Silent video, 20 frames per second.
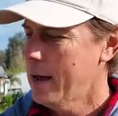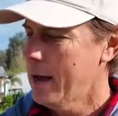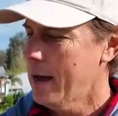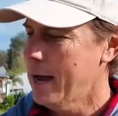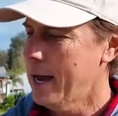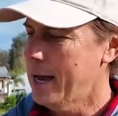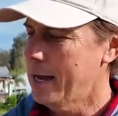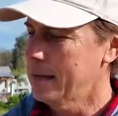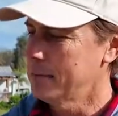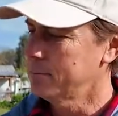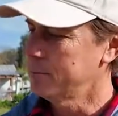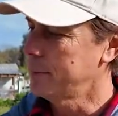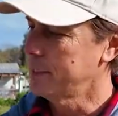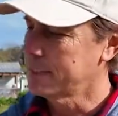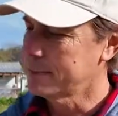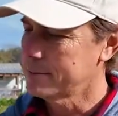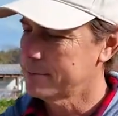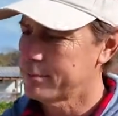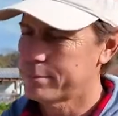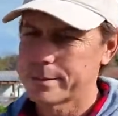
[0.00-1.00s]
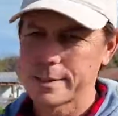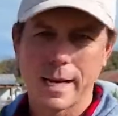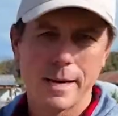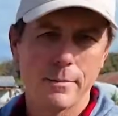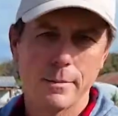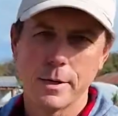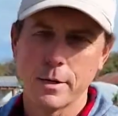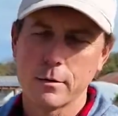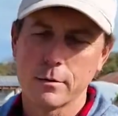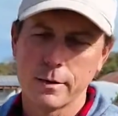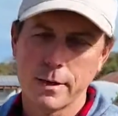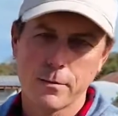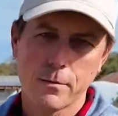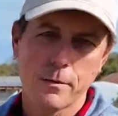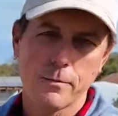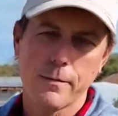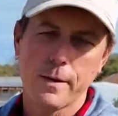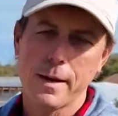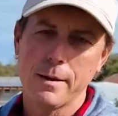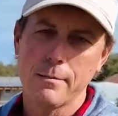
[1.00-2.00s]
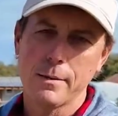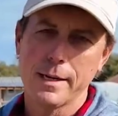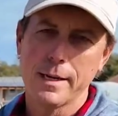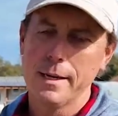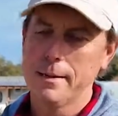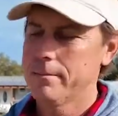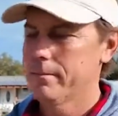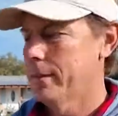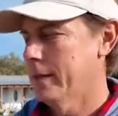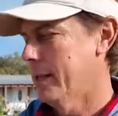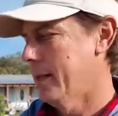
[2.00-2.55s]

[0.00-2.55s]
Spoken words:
but same deal, different family.